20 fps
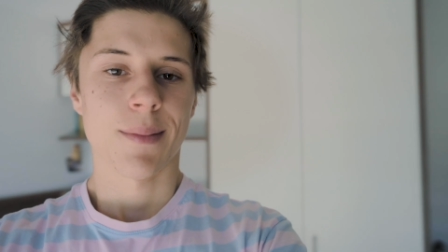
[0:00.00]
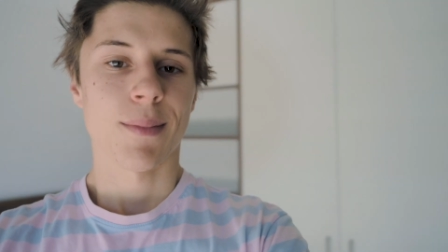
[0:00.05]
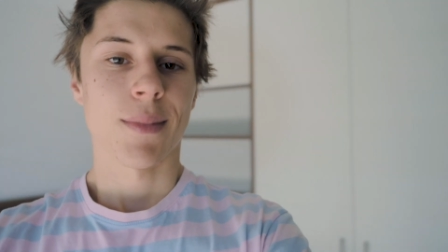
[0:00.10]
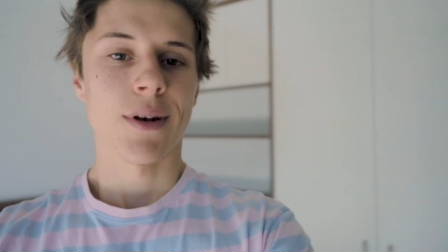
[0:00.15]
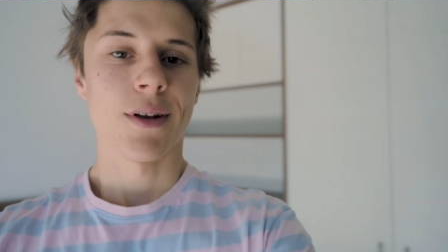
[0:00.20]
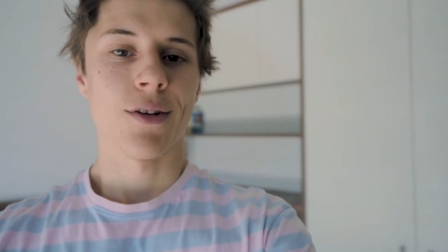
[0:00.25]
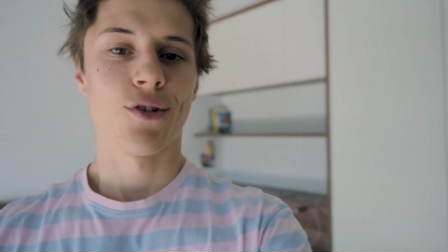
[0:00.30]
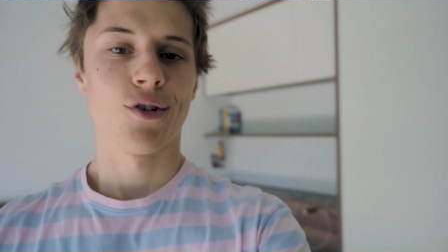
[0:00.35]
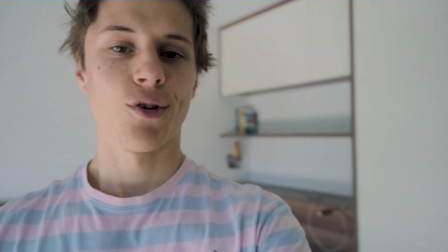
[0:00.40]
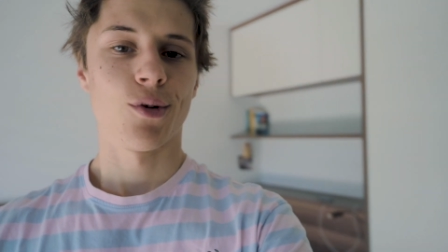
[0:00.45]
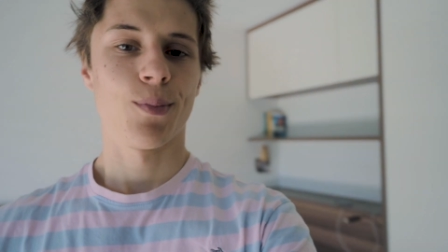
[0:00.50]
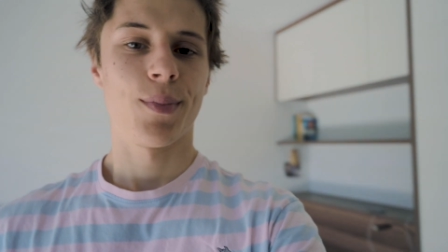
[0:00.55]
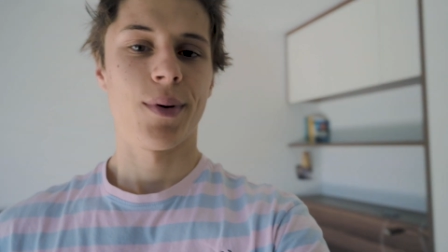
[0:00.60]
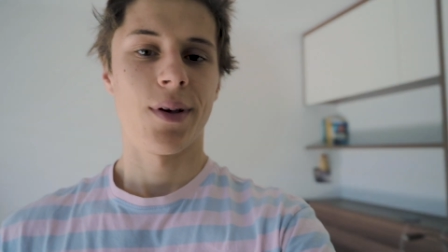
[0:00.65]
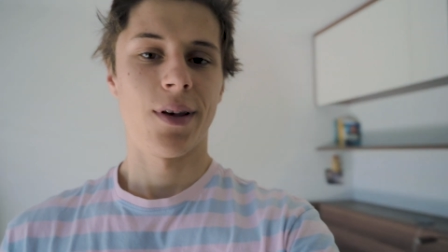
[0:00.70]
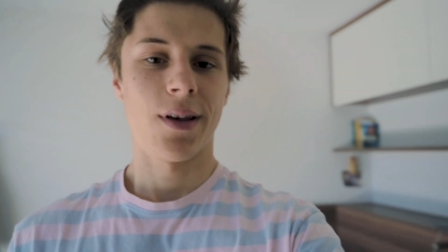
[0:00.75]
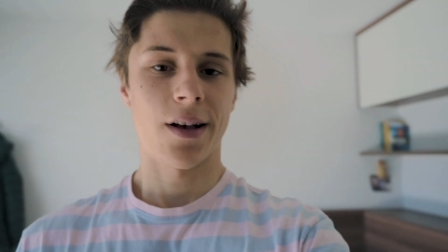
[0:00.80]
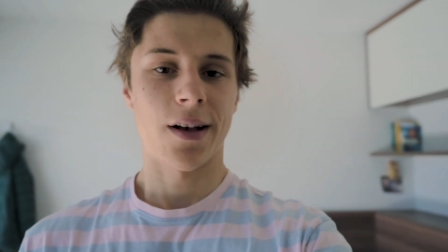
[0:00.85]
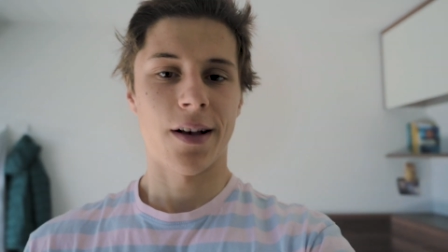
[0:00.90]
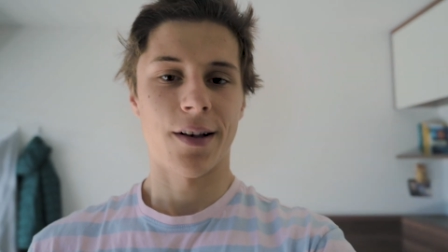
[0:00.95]
but it should
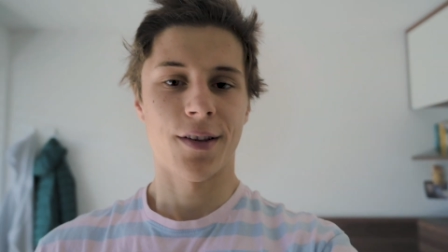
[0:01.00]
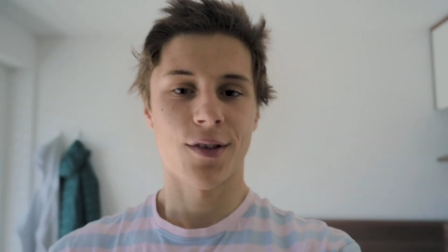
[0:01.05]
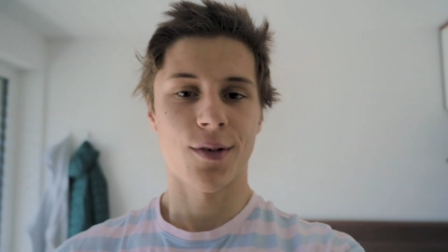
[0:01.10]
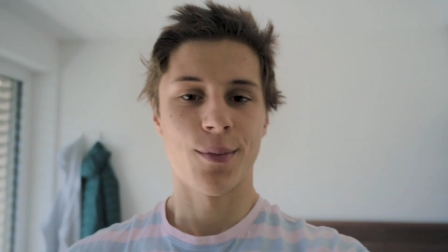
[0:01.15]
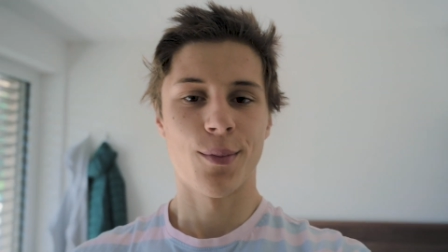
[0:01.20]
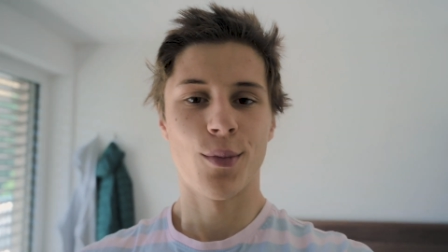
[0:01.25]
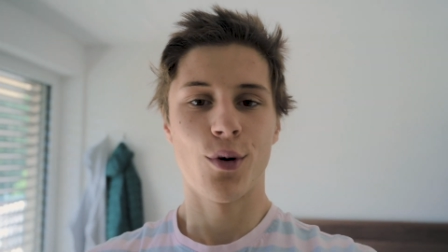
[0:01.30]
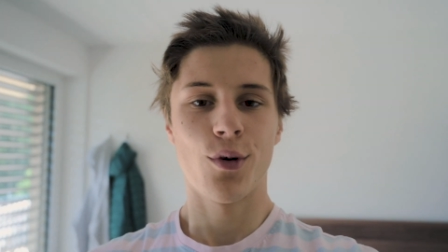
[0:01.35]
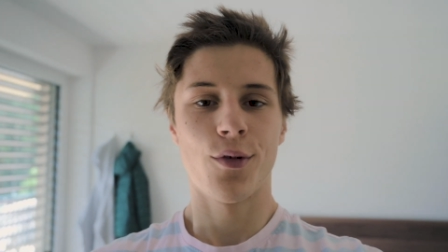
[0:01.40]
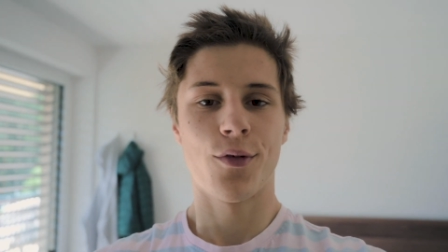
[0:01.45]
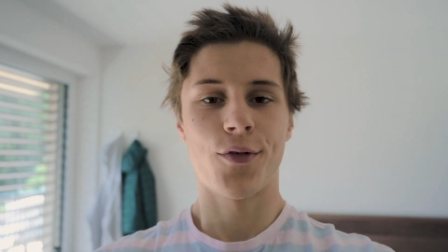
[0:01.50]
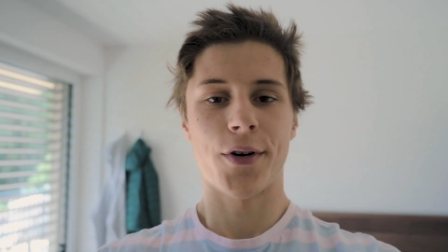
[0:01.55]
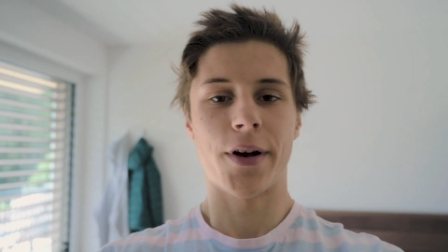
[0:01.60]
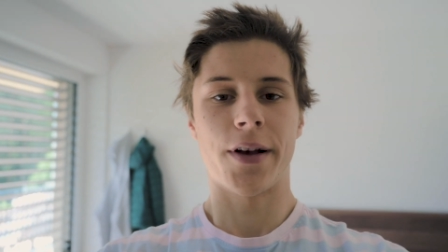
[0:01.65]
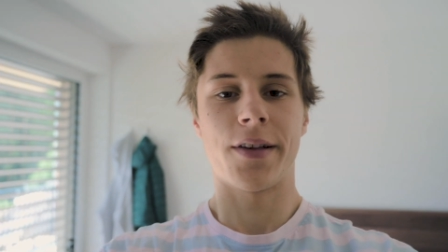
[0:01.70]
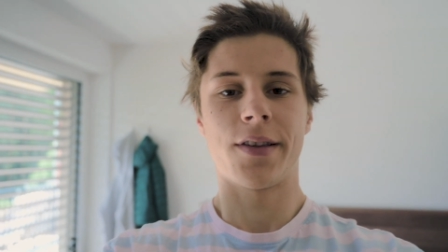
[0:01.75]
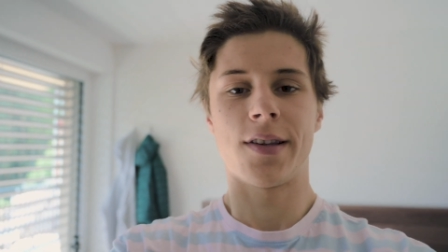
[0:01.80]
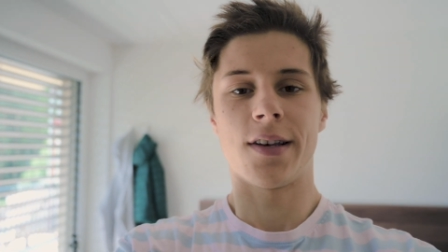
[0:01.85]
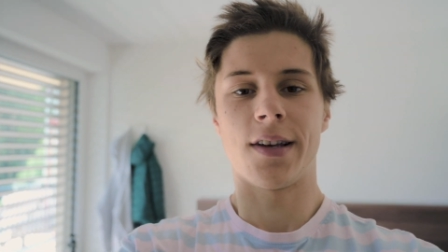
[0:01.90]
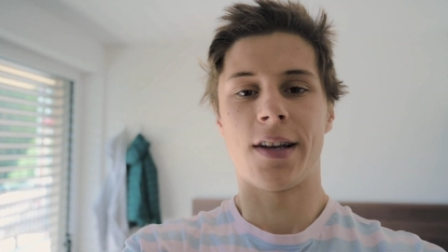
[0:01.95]
be as smooth
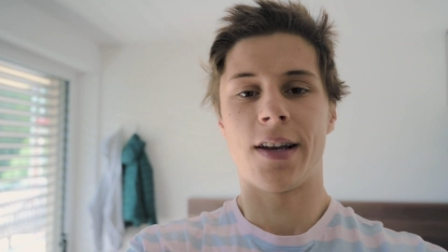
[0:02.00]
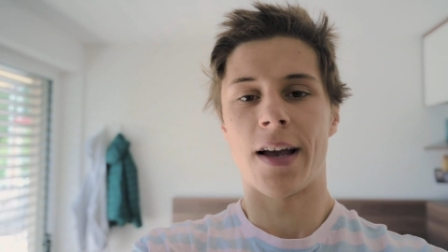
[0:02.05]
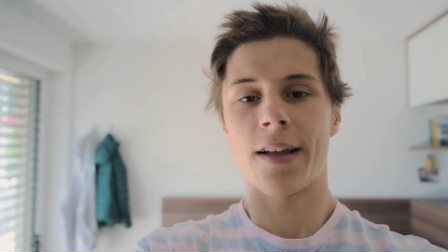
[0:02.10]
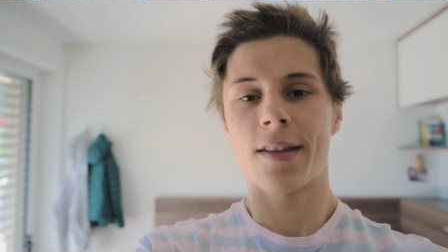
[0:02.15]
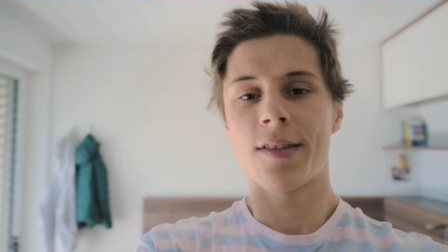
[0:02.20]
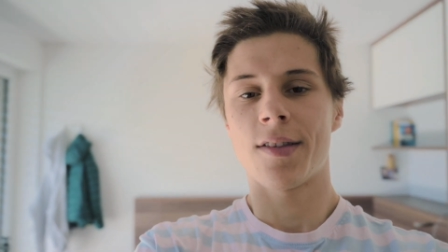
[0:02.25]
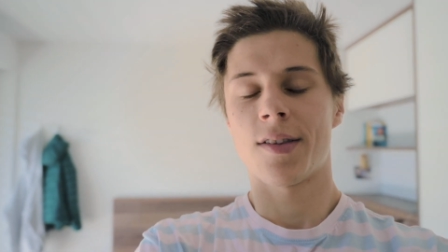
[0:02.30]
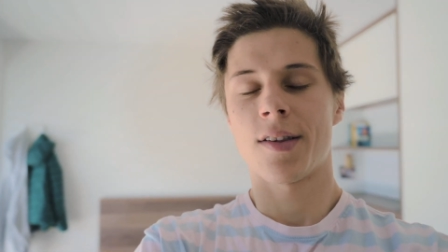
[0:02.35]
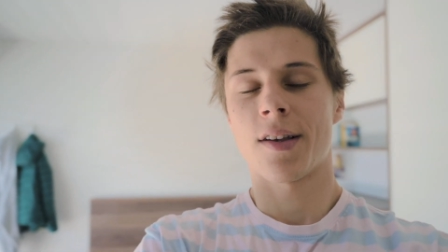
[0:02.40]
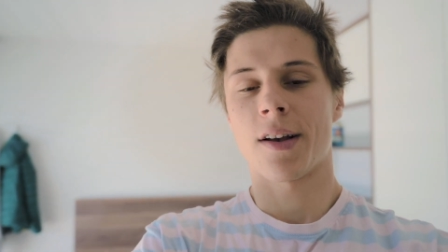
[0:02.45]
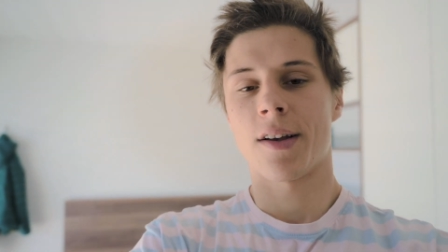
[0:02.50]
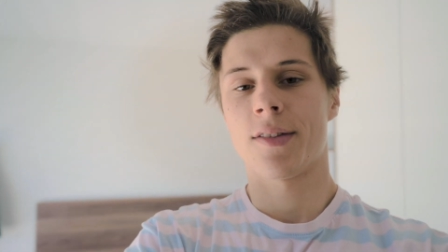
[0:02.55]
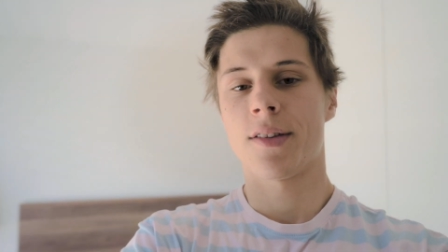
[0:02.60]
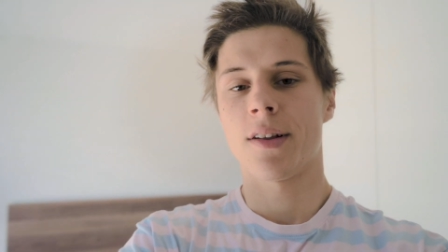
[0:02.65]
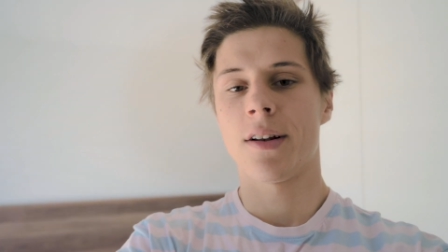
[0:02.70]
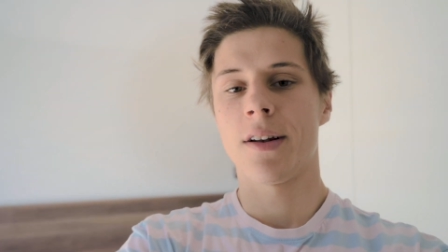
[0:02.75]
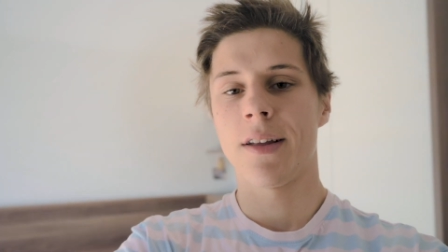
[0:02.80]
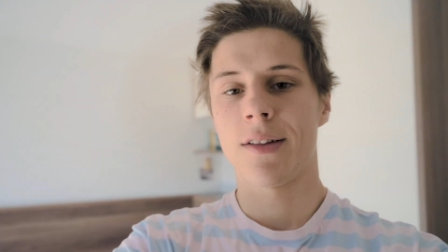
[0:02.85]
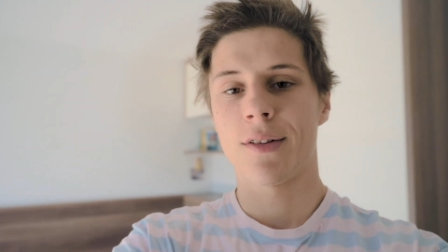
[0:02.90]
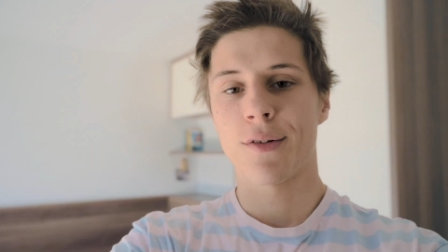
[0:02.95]
as it gets. I
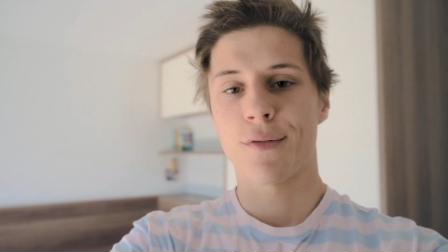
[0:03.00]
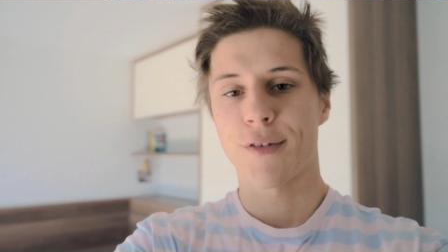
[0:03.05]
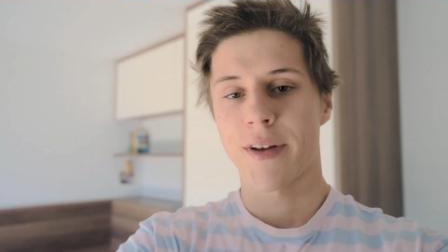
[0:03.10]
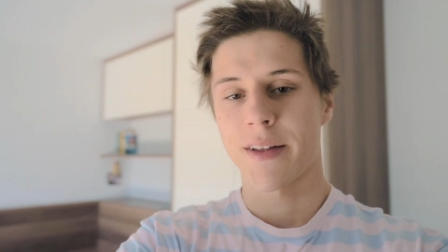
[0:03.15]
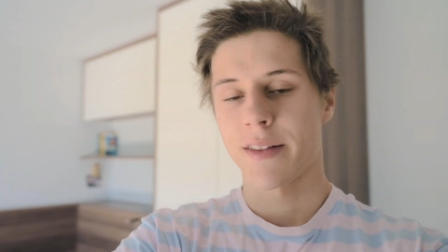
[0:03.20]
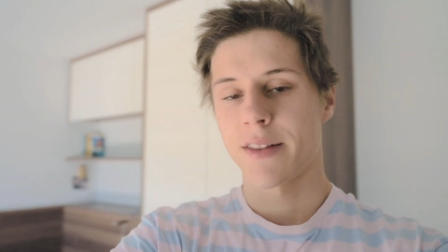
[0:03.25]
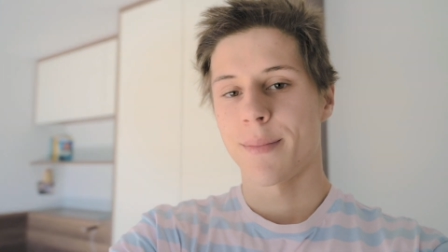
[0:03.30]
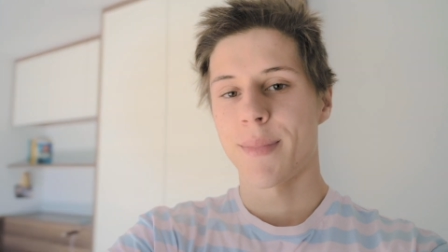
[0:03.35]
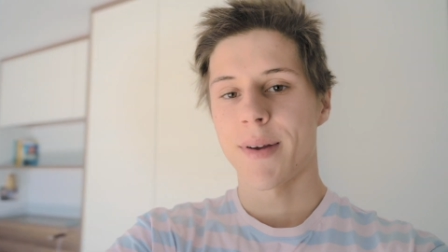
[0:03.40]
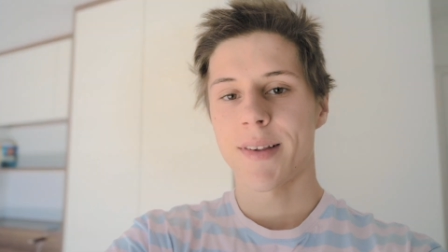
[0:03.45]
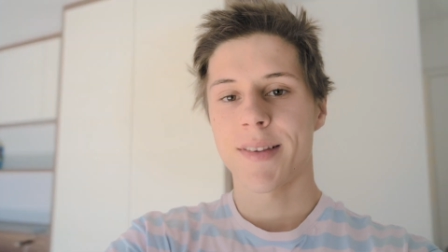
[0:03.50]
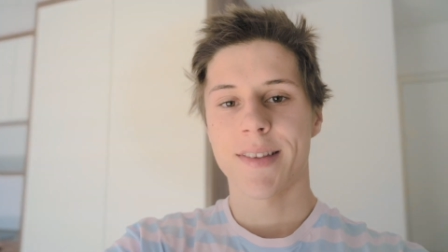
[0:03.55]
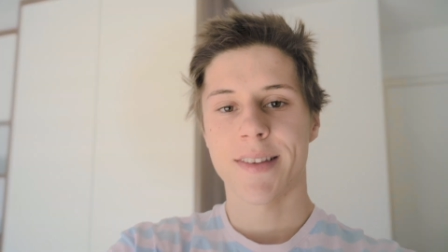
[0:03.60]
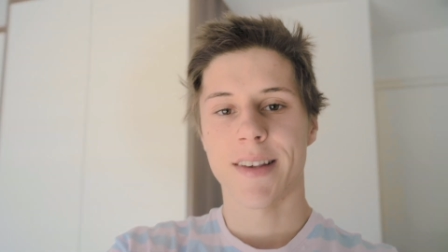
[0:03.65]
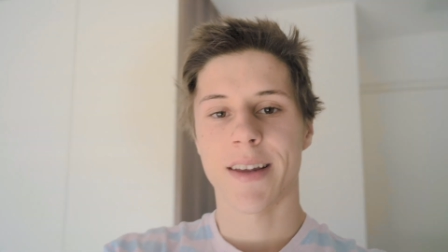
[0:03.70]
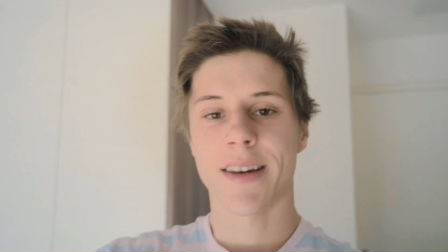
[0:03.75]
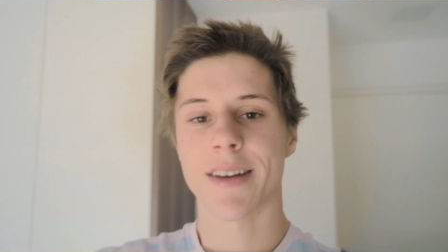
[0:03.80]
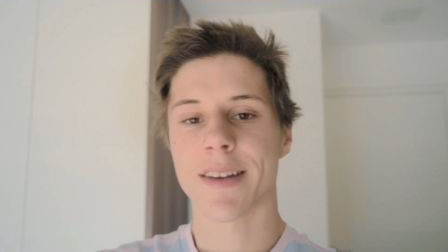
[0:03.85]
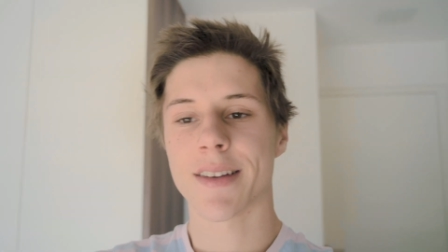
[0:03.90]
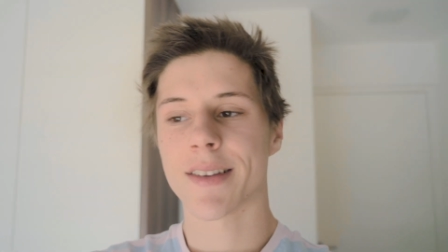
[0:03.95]
still need to find the best
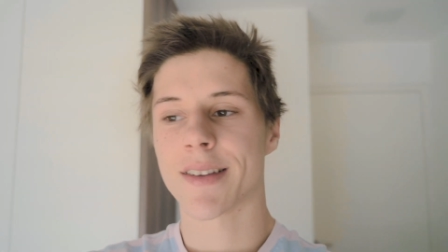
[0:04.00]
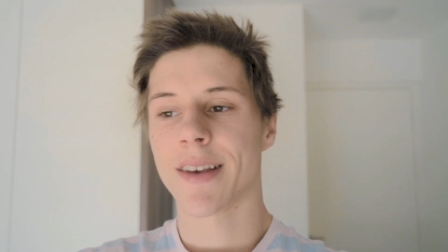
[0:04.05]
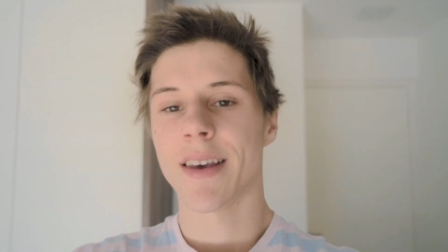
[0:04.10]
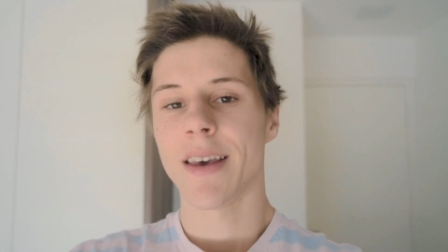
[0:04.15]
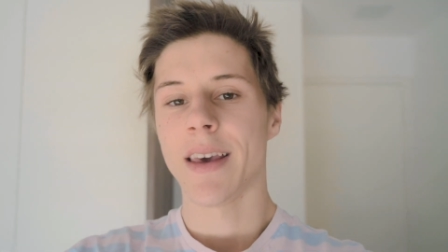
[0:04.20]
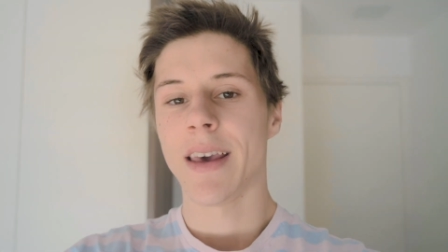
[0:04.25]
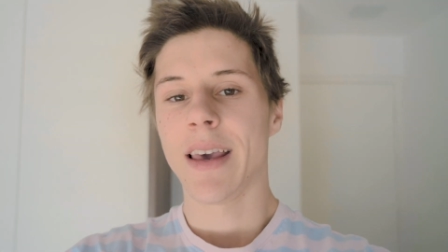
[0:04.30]
settings.